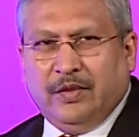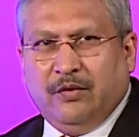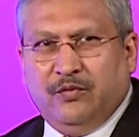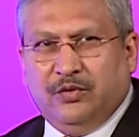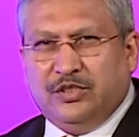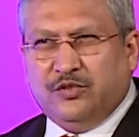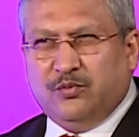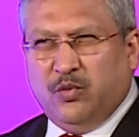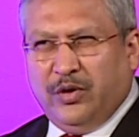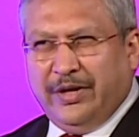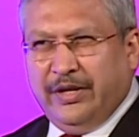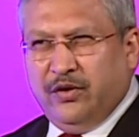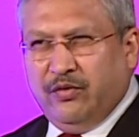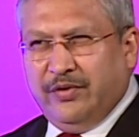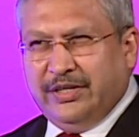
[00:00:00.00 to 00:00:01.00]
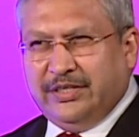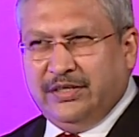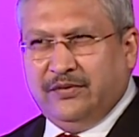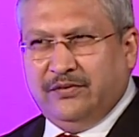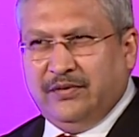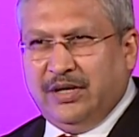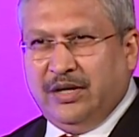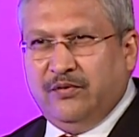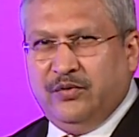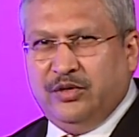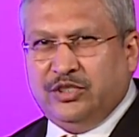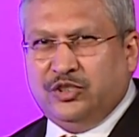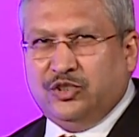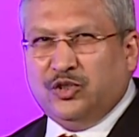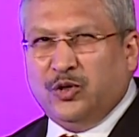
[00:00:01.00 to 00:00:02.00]
which is more innovative and
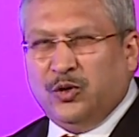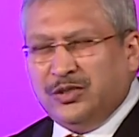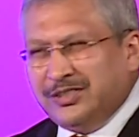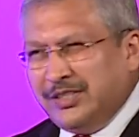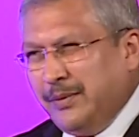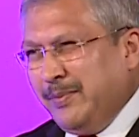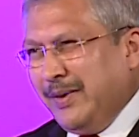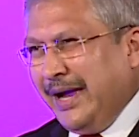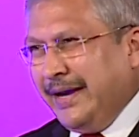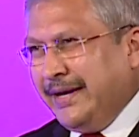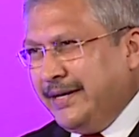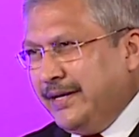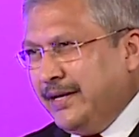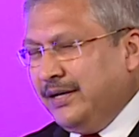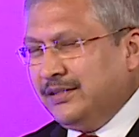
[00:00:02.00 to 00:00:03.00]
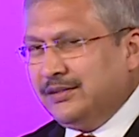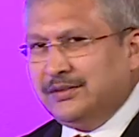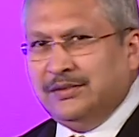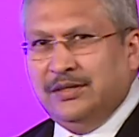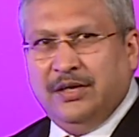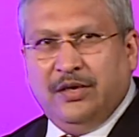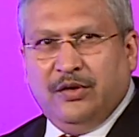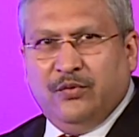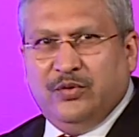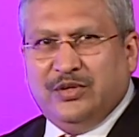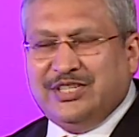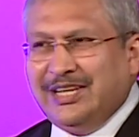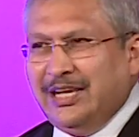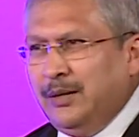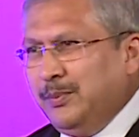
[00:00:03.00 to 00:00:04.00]
which throws up ideas
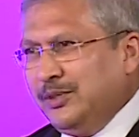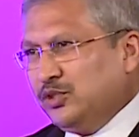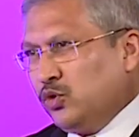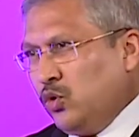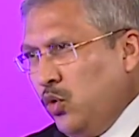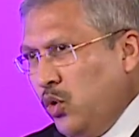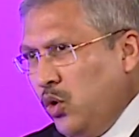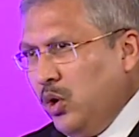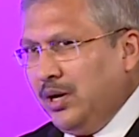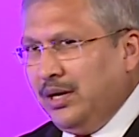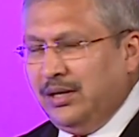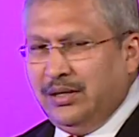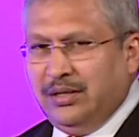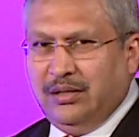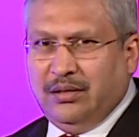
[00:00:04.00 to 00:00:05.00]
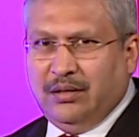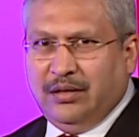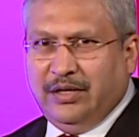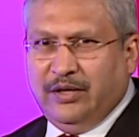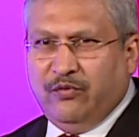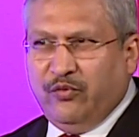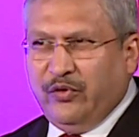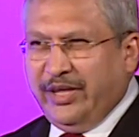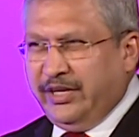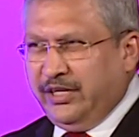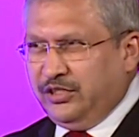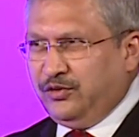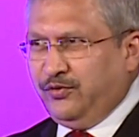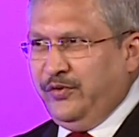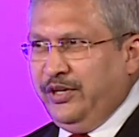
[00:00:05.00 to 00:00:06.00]
which help us all in
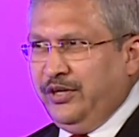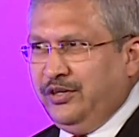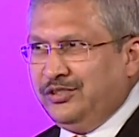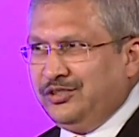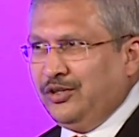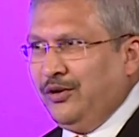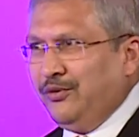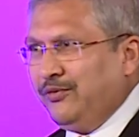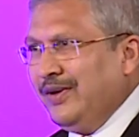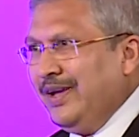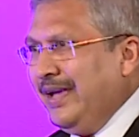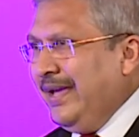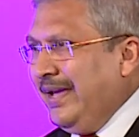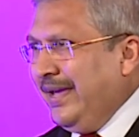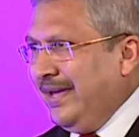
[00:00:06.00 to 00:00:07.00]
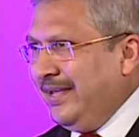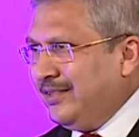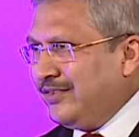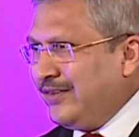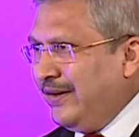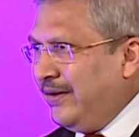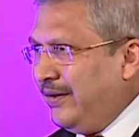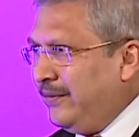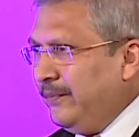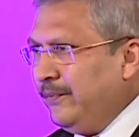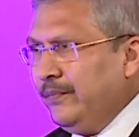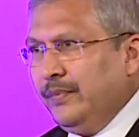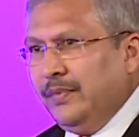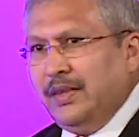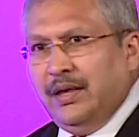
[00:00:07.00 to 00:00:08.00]
various spheres of healthcare
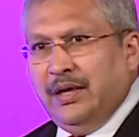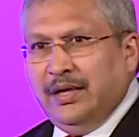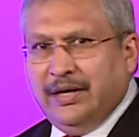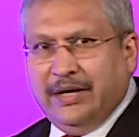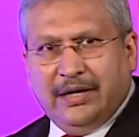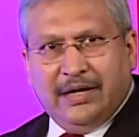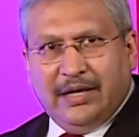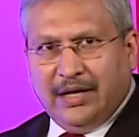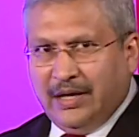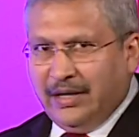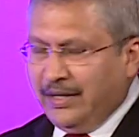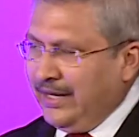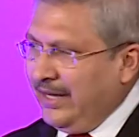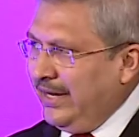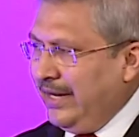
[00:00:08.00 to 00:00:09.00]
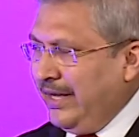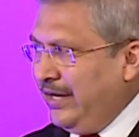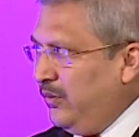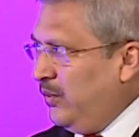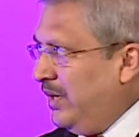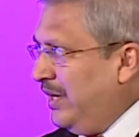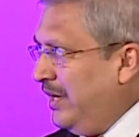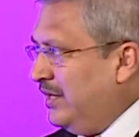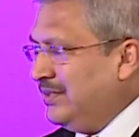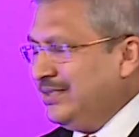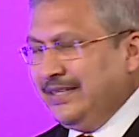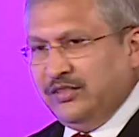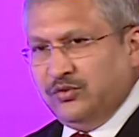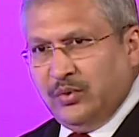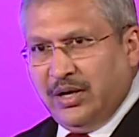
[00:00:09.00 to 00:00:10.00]
in India and anywhere else
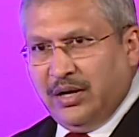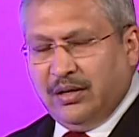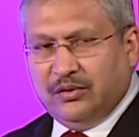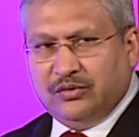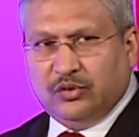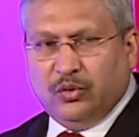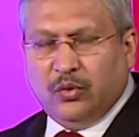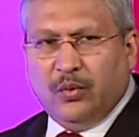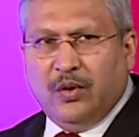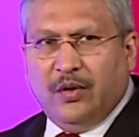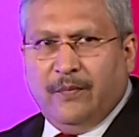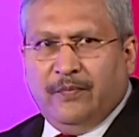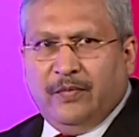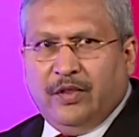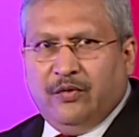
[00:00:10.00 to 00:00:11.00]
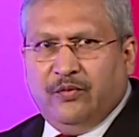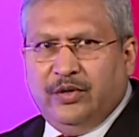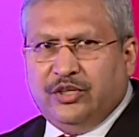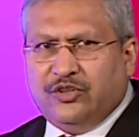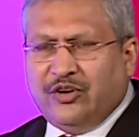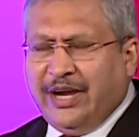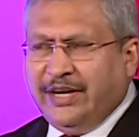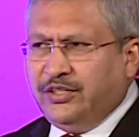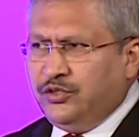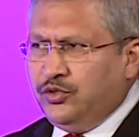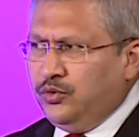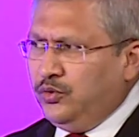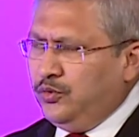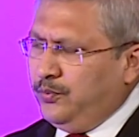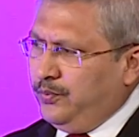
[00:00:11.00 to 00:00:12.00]
as well. So we tried
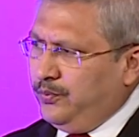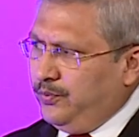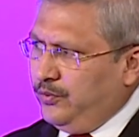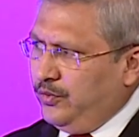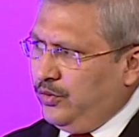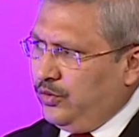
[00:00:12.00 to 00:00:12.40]
to